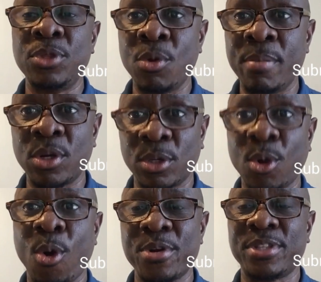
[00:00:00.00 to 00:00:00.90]
domain
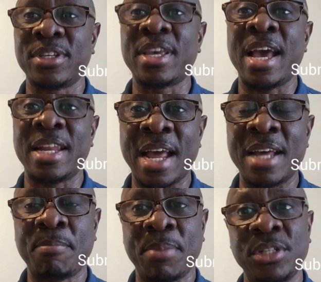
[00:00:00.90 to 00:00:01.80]
authority and
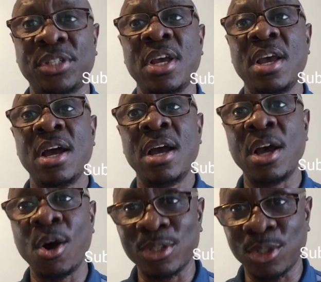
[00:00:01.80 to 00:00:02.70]
high page uh,
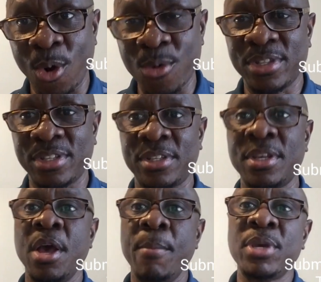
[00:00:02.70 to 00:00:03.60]
authority,
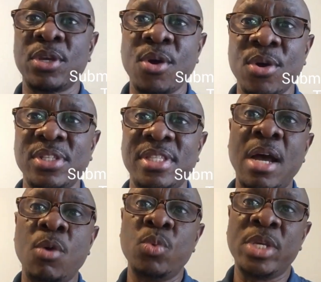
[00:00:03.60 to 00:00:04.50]
because
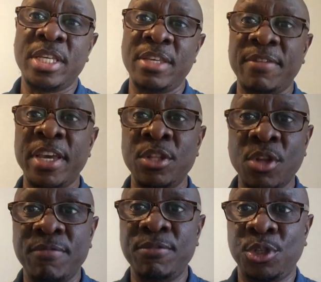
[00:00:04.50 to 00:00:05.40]
that will give
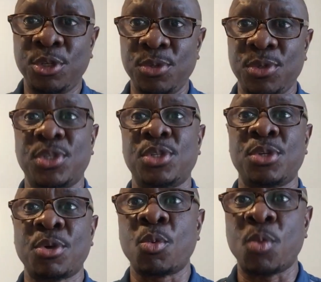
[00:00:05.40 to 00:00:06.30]
enough juice to
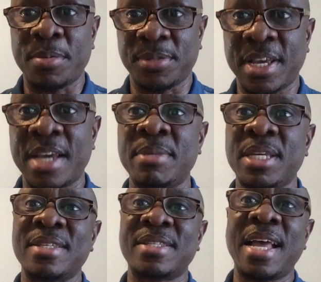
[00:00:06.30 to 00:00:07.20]
your website,
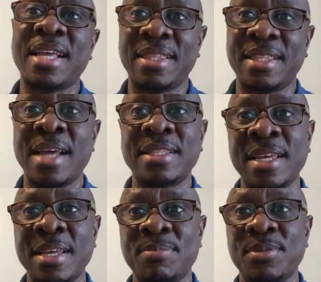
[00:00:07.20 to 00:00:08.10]
because that that
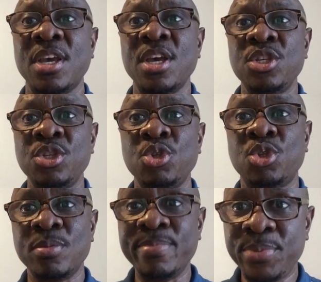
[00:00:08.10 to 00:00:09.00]
helps you
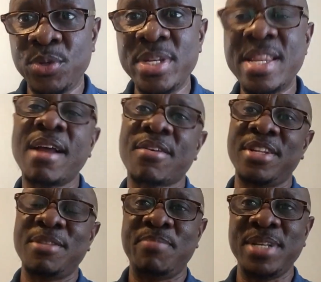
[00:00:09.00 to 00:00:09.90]
to build that
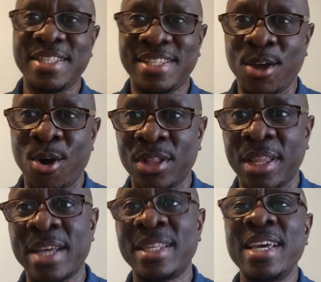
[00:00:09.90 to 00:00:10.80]
credibility
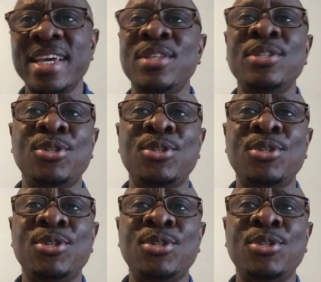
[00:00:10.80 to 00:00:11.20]
online. It is